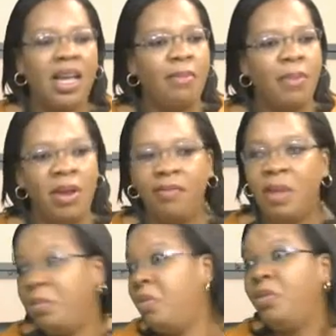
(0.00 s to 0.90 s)
Many of
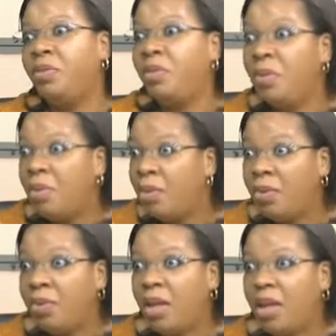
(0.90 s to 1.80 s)
them don't even know
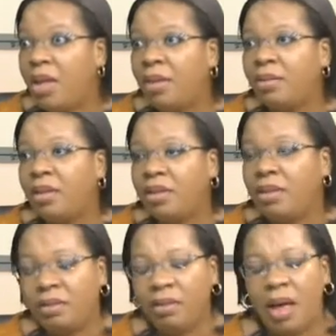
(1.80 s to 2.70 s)

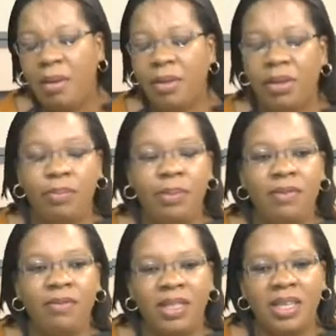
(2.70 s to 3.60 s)
uh, uh,
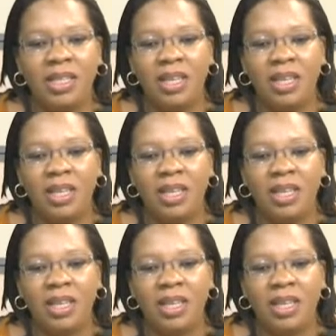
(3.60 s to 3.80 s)
PVCs.